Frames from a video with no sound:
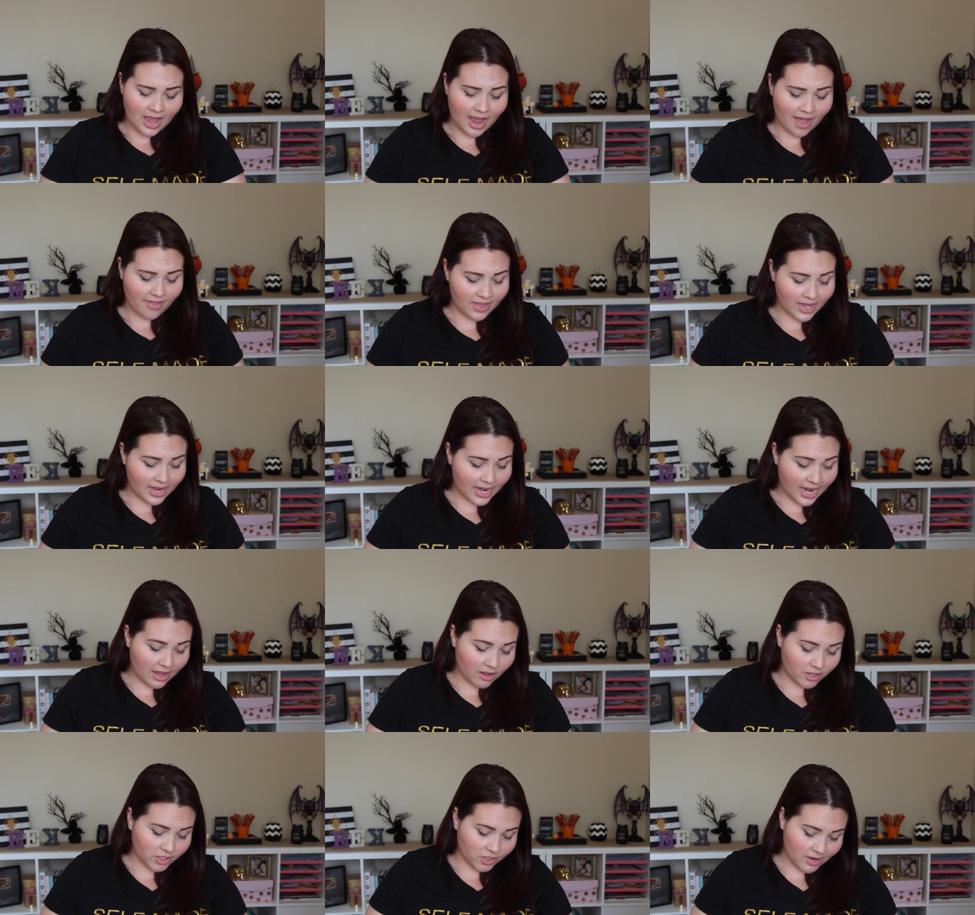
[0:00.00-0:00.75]
And then
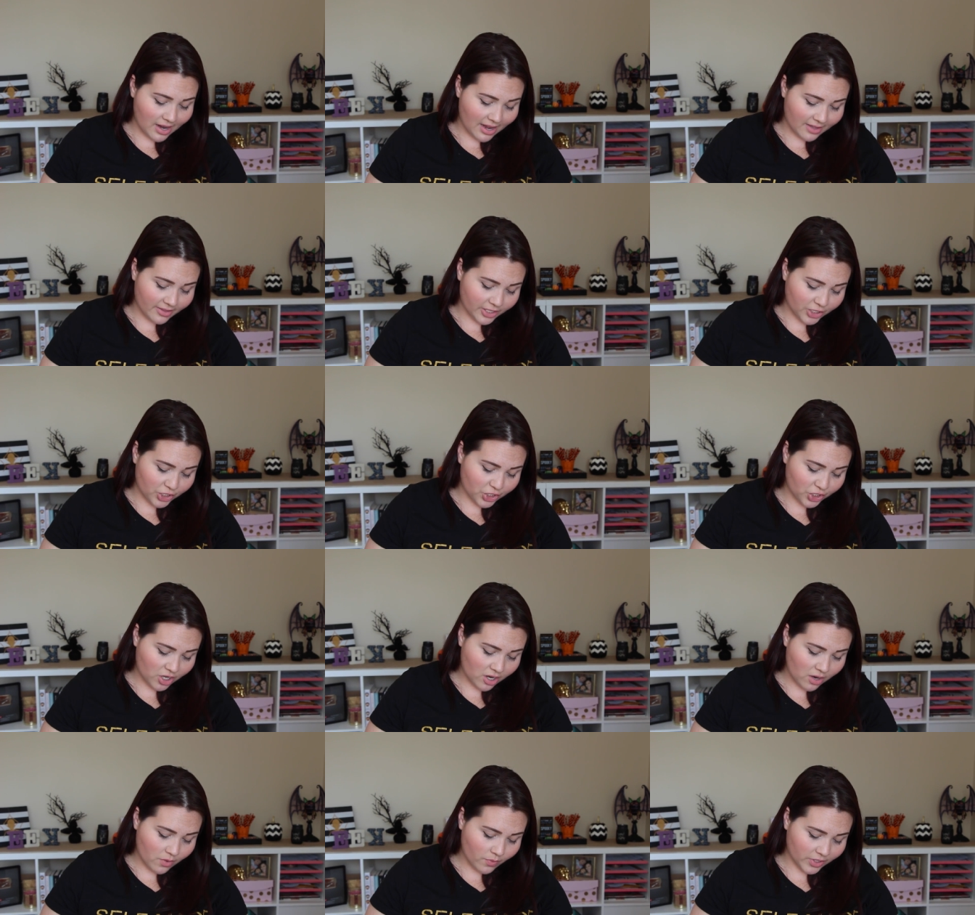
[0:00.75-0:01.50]
I also got this
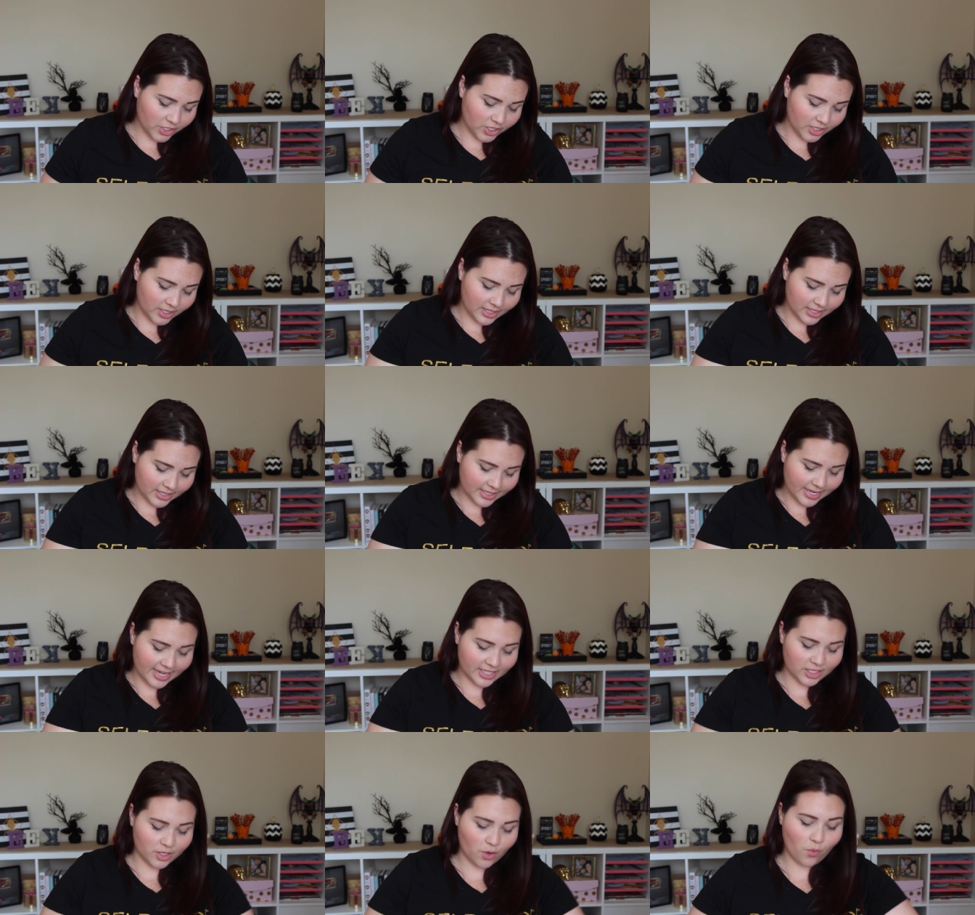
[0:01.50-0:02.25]
shirt, which is in a
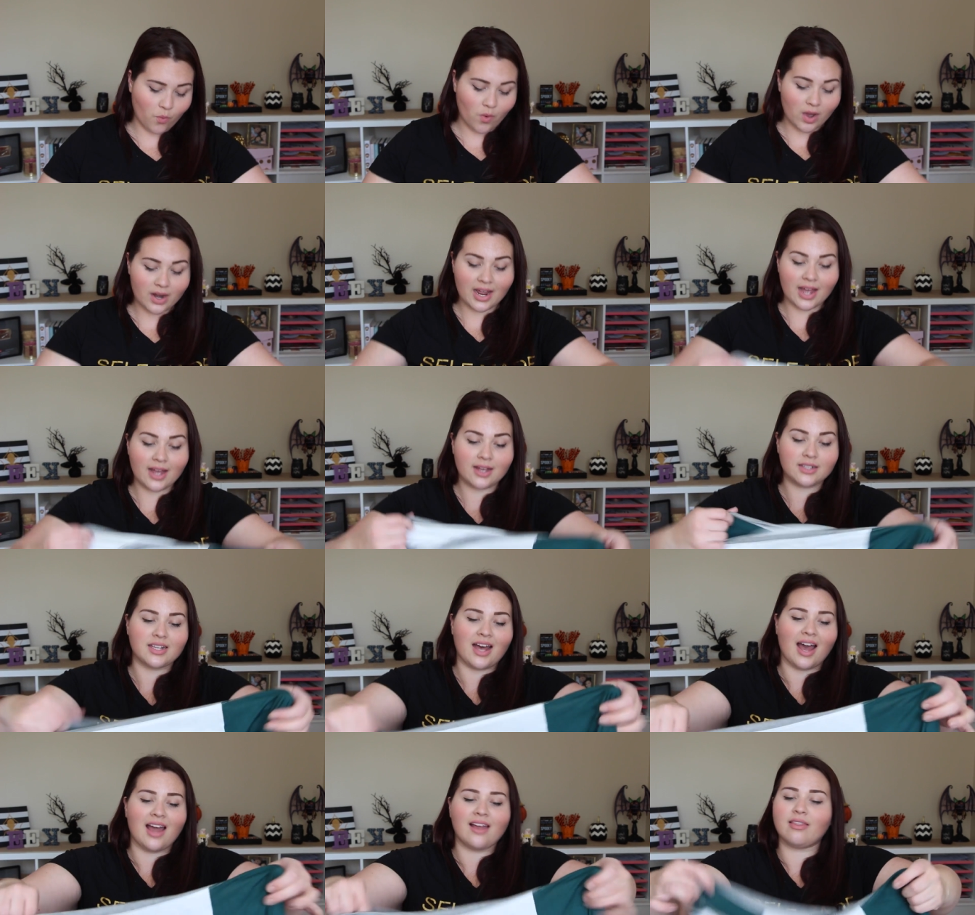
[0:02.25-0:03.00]
size
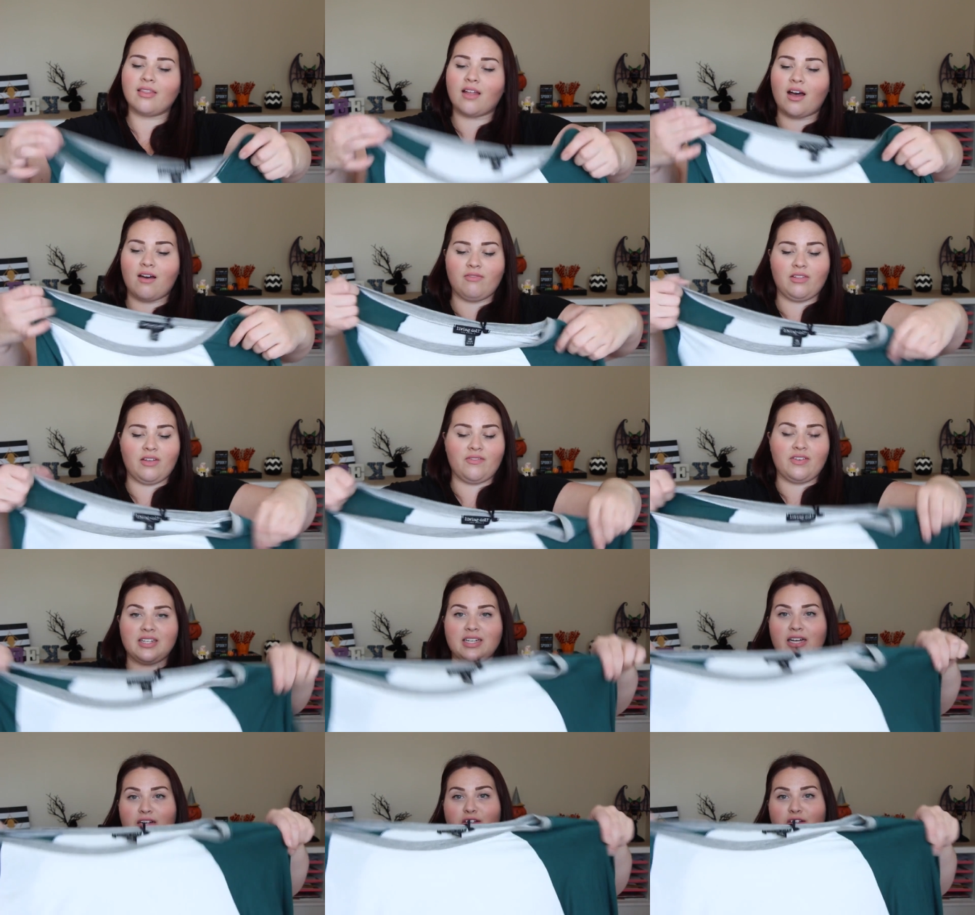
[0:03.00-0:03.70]
1X. I love Living